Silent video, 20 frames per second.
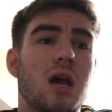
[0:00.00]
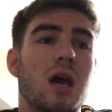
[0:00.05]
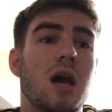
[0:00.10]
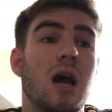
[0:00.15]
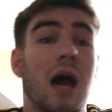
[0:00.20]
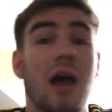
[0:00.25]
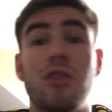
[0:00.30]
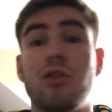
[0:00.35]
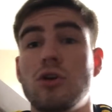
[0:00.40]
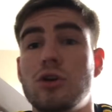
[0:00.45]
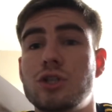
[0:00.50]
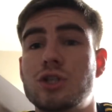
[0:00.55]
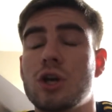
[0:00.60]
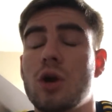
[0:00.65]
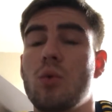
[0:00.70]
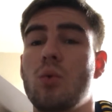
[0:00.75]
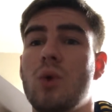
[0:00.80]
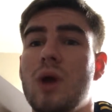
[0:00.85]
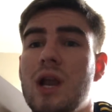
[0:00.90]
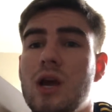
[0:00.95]
I thought Joe
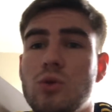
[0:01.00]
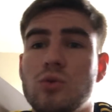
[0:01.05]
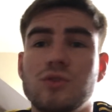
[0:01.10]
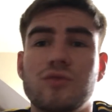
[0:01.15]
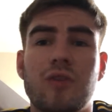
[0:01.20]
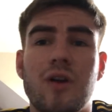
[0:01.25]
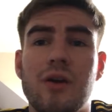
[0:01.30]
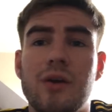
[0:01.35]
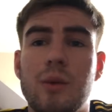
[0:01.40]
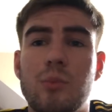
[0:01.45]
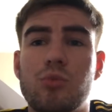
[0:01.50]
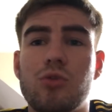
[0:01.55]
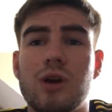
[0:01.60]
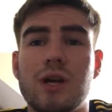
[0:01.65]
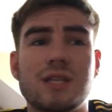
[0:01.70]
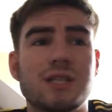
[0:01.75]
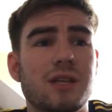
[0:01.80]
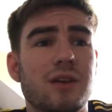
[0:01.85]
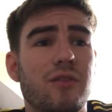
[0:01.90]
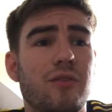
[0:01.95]
Willock was very
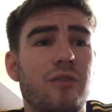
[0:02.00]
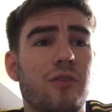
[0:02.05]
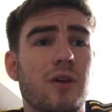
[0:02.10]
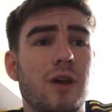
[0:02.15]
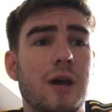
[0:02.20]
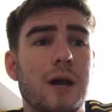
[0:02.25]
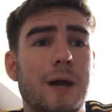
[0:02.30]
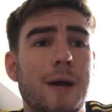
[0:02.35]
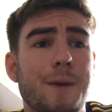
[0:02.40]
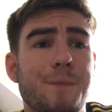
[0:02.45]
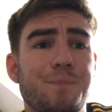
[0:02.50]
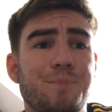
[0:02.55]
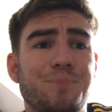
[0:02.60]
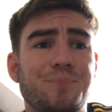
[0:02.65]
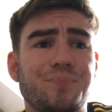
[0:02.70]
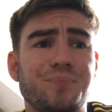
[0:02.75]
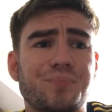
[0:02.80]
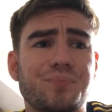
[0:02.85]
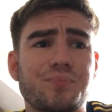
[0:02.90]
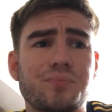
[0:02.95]
impressive.
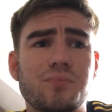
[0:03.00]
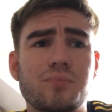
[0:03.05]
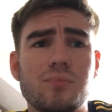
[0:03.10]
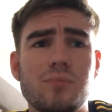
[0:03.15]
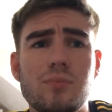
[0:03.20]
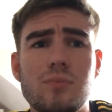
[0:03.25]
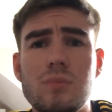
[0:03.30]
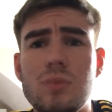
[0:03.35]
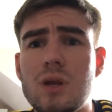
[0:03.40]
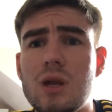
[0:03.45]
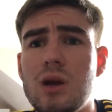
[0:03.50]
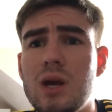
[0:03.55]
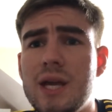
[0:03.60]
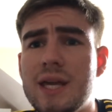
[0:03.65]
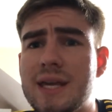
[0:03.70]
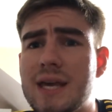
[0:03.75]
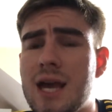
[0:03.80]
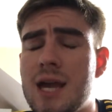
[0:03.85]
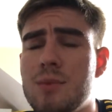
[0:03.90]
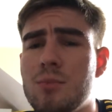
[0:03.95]
He
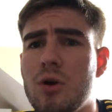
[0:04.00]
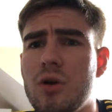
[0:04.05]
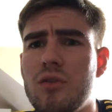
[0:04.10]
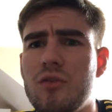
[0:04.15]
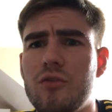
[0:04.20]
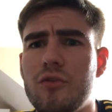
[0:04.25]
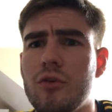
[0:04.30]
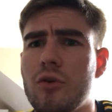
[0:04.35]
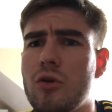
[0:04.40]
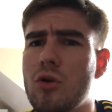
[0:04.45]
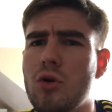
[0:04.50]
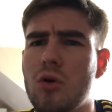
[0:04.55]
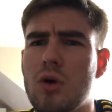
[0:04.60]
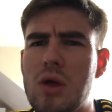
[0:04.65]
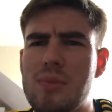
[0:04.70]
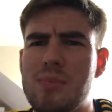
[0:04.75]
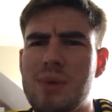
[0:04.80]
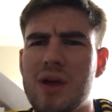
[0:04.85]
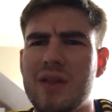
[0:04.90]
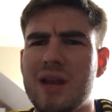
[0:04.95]
came on for
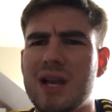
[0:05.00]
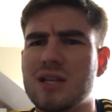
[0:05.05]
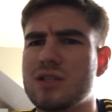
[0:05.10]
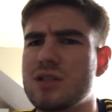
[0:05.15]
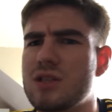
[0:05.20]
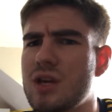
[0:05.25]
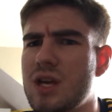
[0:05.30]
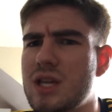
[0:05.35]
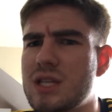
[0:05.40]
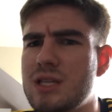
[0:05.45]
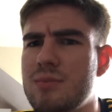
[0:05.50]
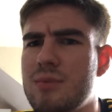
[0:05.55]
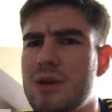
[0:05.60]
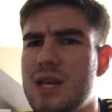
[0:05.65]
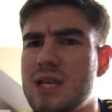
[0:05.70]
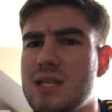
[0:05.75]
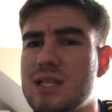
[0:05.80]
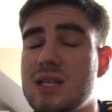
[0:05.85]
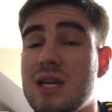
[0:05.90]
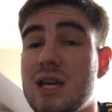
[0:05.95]
about the last 30
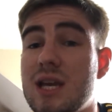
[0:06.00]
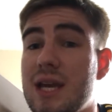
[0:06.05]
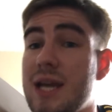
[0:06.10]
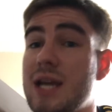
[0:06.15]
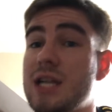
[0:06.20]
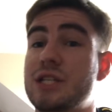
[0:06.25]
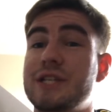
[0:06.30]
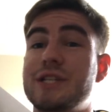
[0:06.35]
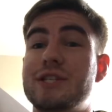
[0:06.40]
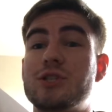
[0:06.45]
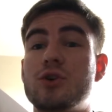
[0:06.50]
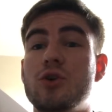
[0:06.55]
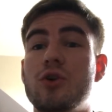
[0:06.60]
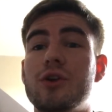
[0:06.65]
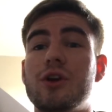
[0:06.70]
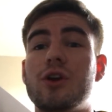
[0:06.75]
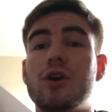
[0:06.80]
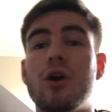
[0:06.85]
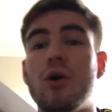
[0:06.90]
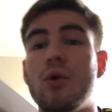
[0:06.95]
minutes. He actually scored
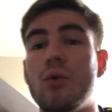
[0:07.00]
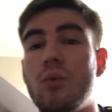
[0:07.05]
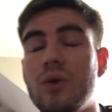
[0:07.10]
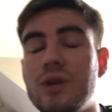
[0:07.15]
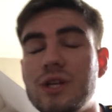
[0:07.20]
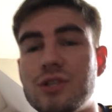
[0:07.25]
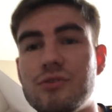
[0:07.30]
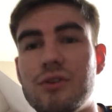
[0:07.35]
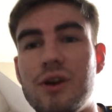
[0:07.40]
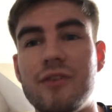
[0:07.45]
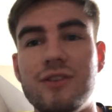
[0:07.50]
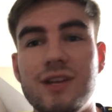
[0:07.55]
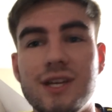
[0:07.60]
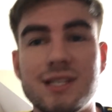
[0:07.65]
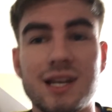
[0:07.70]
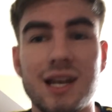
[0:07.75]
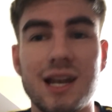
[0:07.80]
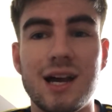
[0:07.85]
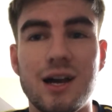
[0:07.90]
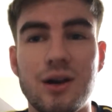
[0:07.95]
a goal, which the ref
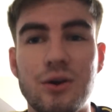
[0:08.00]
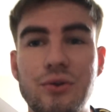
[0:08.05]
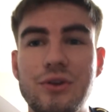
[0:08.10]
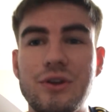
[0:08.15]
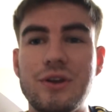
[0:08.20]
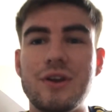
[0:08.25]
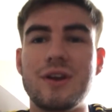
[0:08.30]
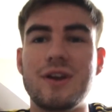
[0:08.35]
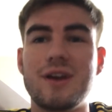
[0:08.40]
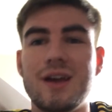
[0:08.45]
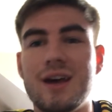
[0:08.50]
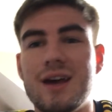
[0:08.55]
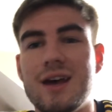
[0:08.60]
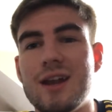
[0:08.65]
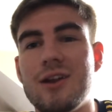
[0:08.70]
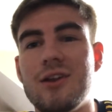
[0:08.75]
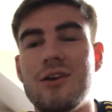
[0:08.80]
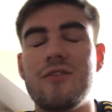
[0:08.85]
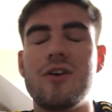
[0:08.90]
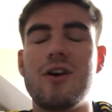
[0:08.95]
disallowed, and
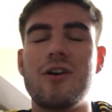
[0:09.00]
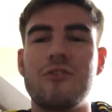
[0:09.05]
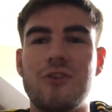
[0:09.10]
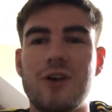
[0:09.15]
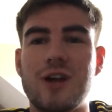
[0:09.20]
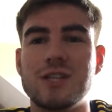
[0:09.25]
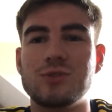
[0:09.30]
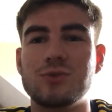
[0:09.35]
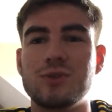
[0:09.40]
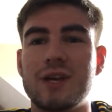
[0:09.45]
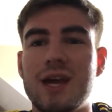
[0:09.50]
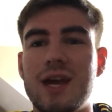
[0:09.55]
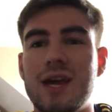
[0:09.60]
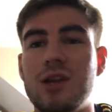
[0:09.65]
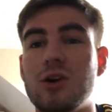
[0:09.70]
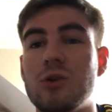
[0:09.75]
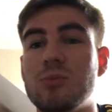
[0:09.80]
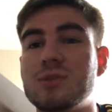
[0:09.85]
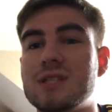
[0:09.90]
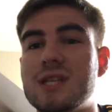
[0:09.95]
a lot of our fans were
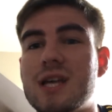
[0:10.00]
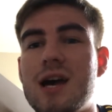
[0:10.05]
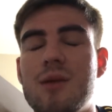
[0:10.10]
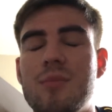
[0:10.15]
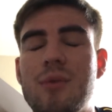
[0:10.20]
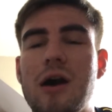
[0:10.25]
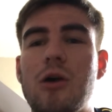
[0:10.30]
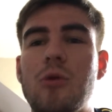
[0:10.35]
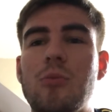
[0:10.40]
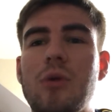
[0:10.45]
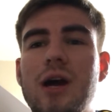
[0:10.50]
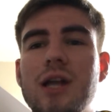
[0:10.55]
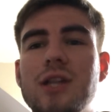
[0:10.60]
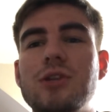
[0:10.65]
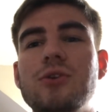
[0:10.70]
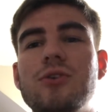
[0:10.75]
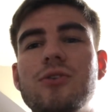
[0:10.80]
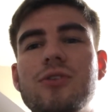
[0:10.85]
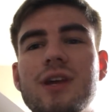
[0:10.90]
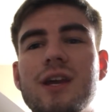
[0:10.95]
getting upset about. But I
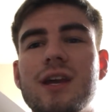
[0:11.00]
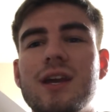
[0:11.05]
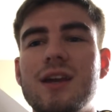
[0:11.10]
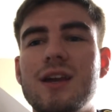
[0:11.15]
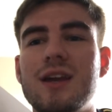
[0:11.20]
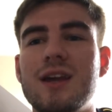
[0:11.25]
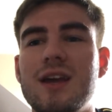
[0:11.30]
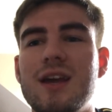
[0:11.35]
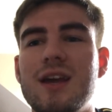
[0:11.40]
do think